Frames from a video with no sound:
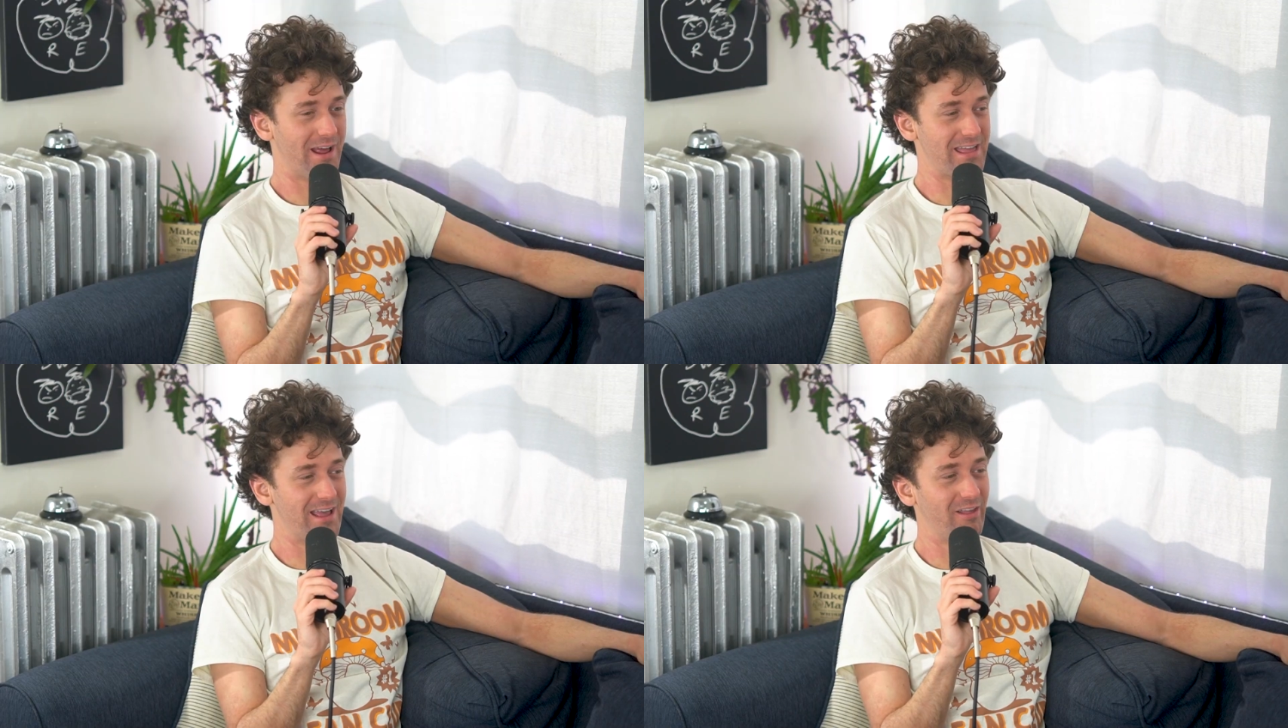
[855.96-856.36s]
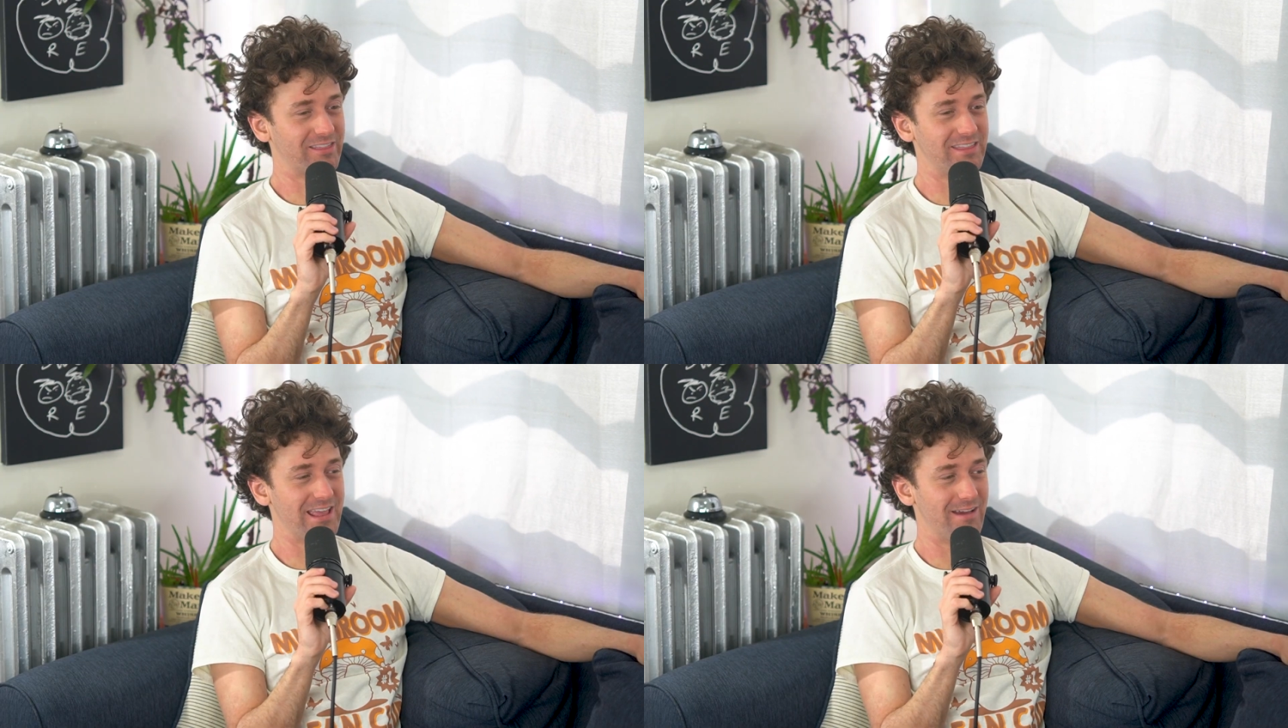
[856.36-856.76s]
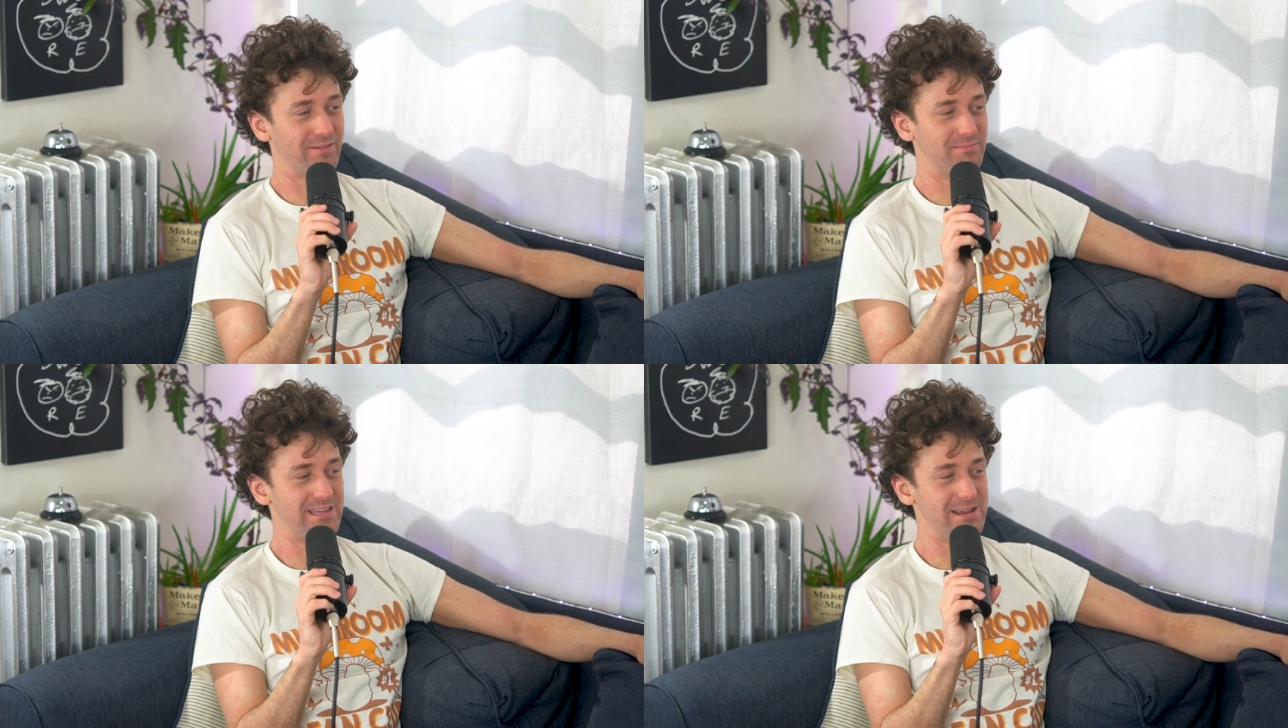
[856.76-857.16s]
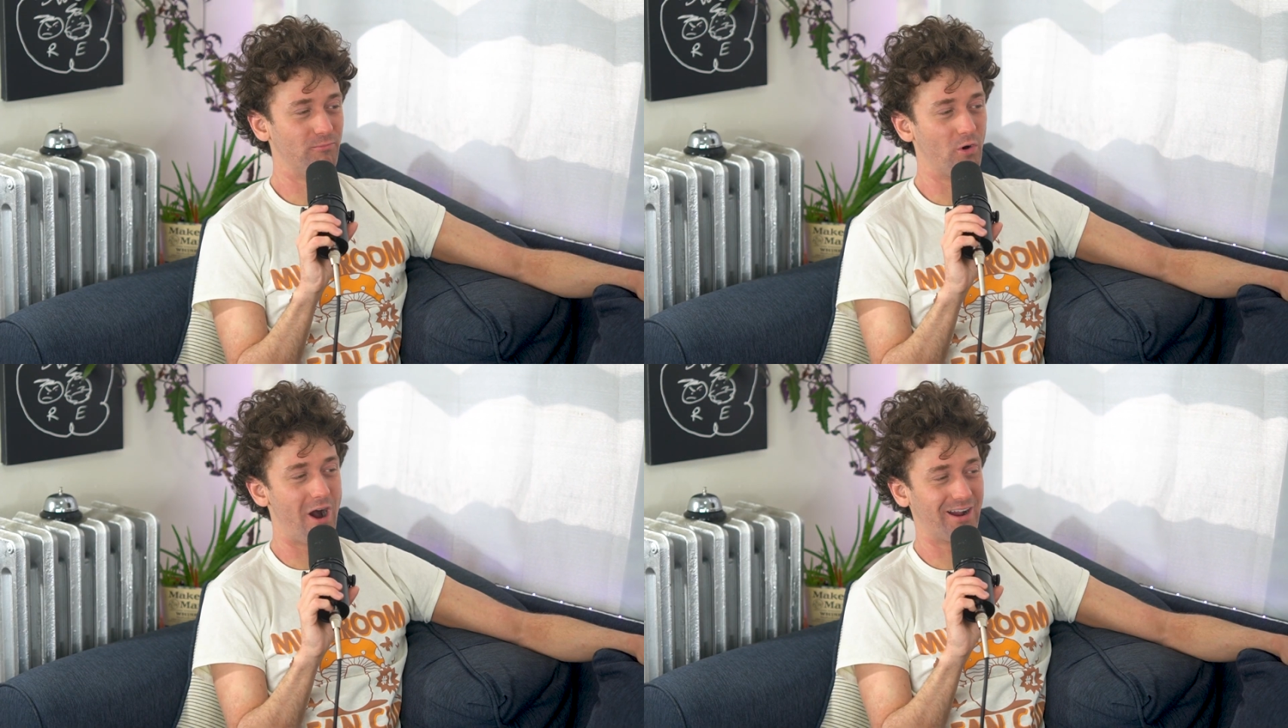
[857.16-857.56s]
And I like that they gave him the
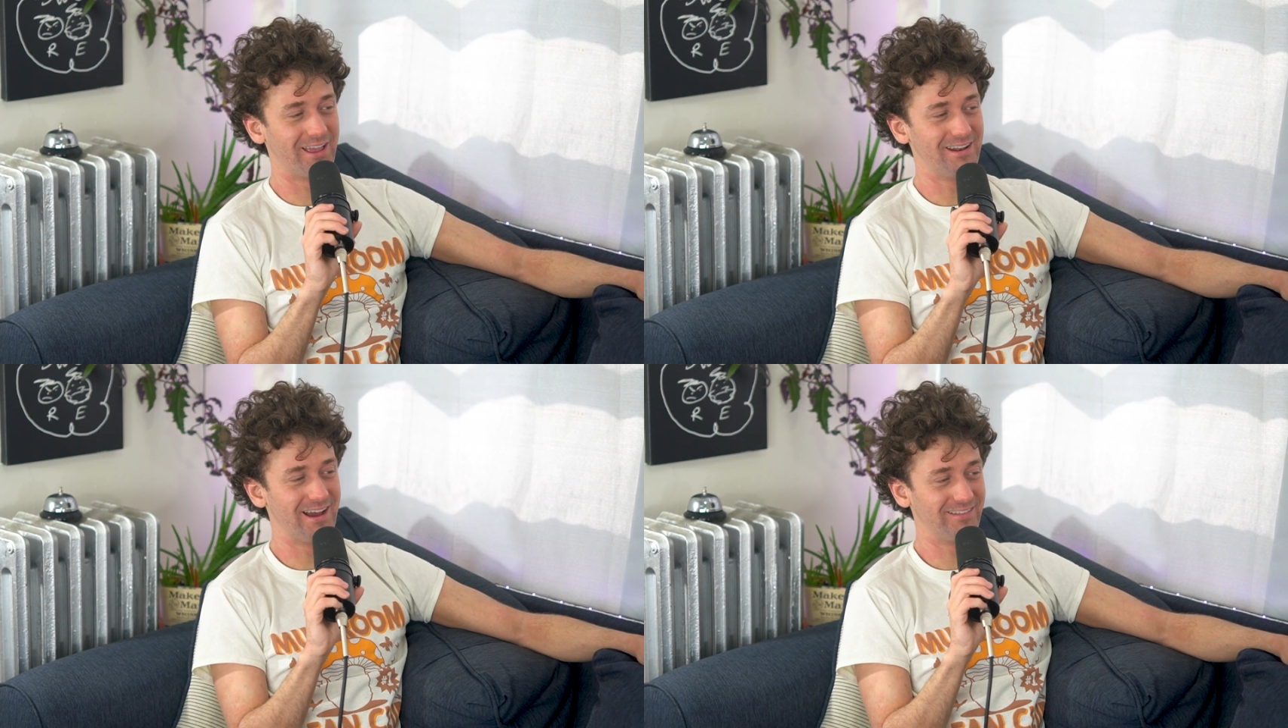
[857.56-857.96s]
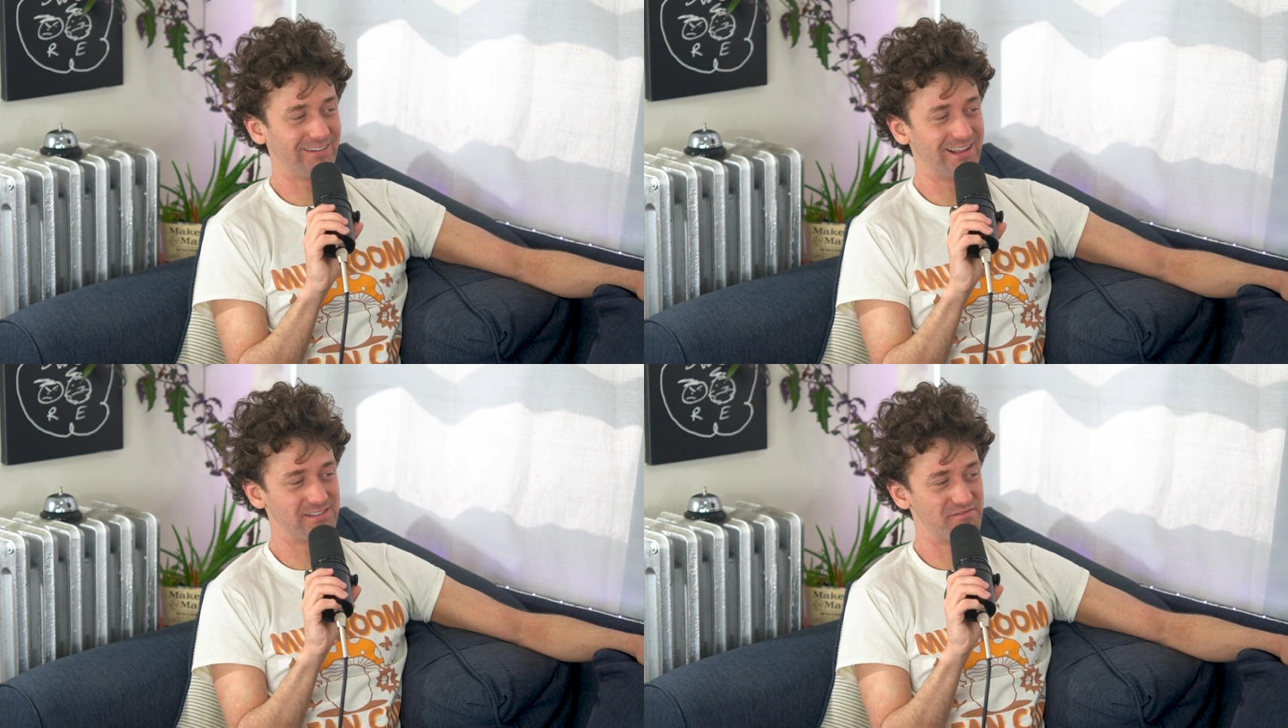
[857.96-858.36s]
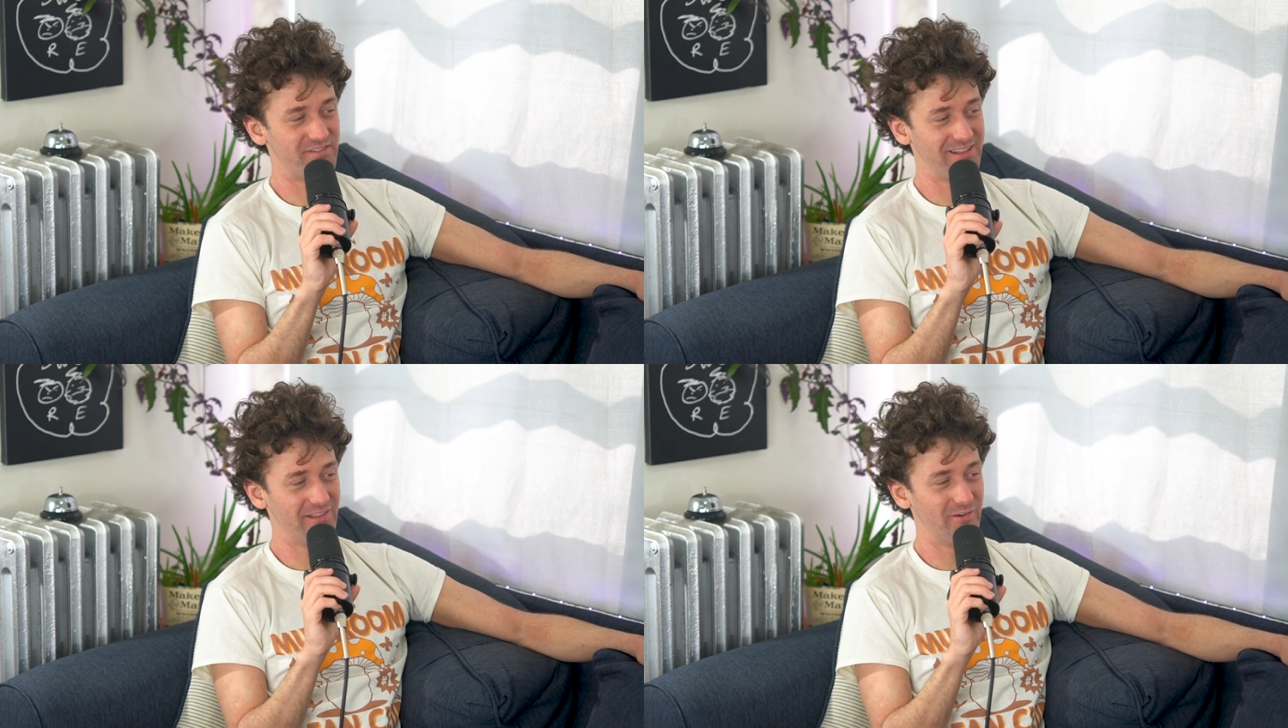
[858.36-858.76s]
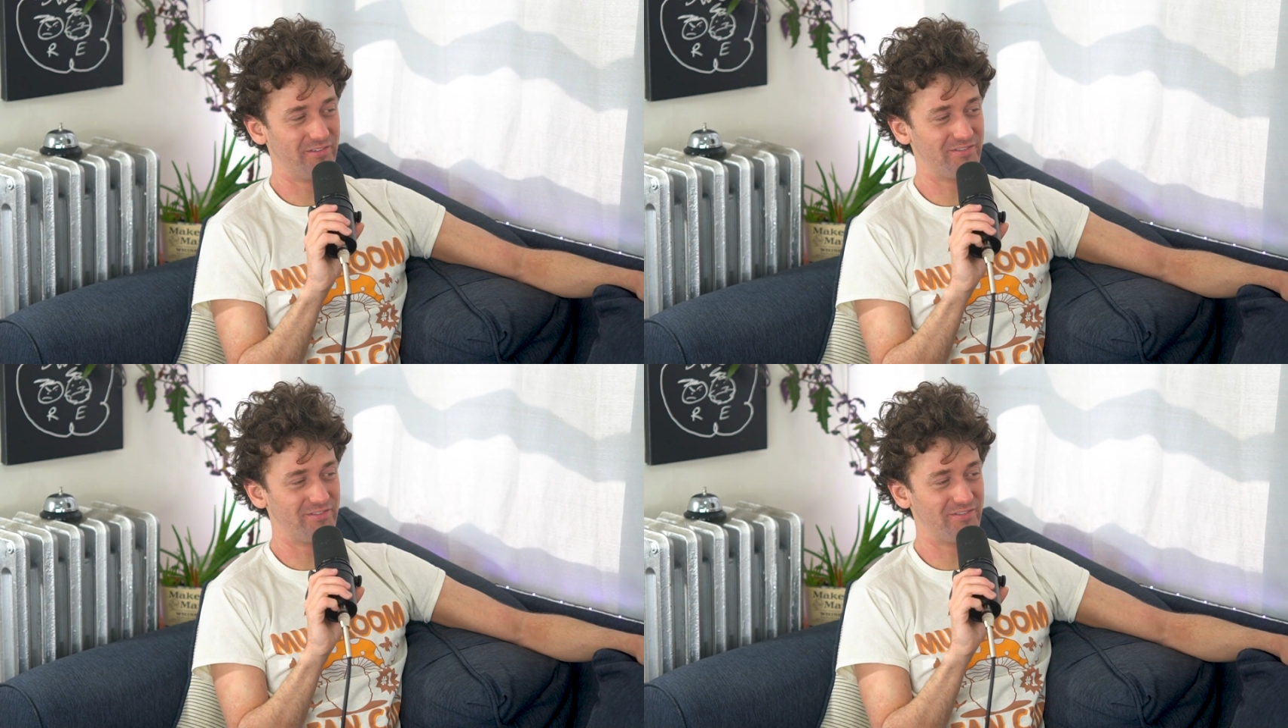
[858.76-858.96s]
Team Rocket. I think that's a fun little